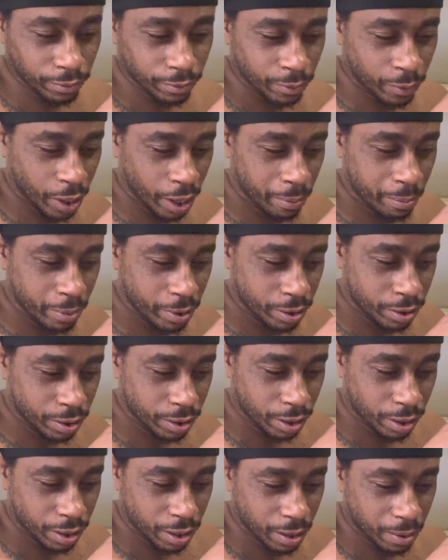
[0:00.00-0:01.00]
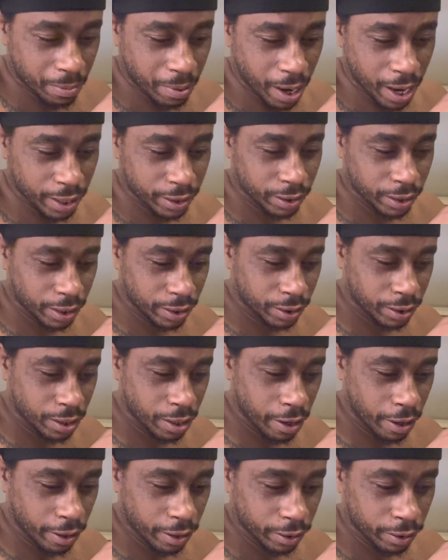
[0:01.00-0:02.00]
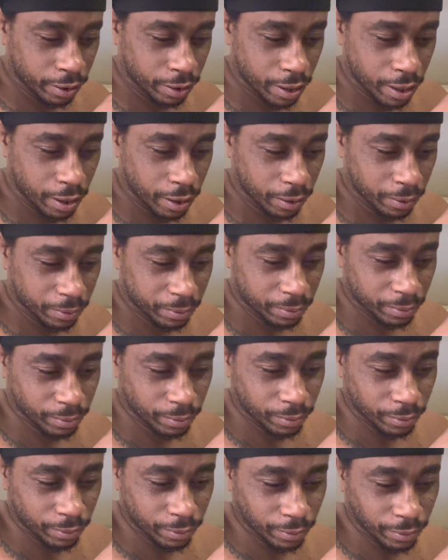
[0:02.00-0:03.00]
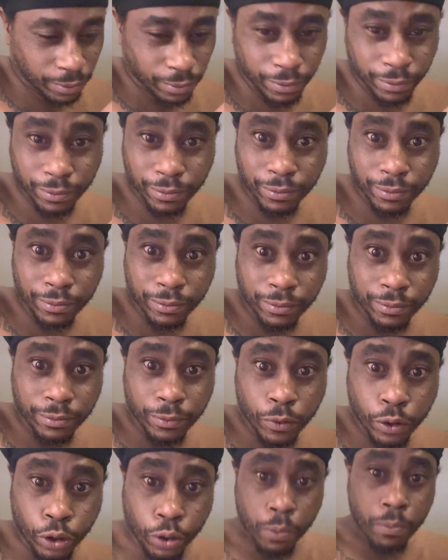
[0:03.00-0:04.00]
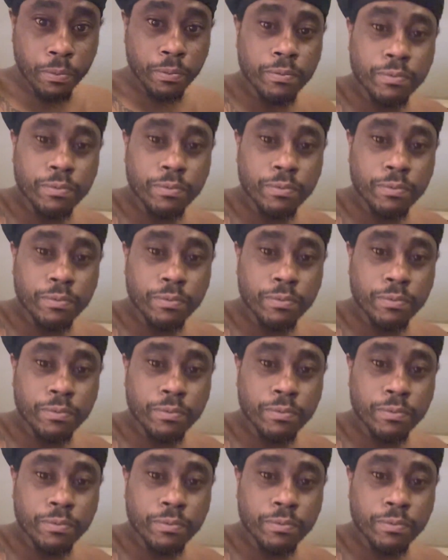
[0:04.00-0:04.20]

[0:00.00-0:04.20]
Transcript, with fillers: That bitch sitting the back said she heard a thump. Doop.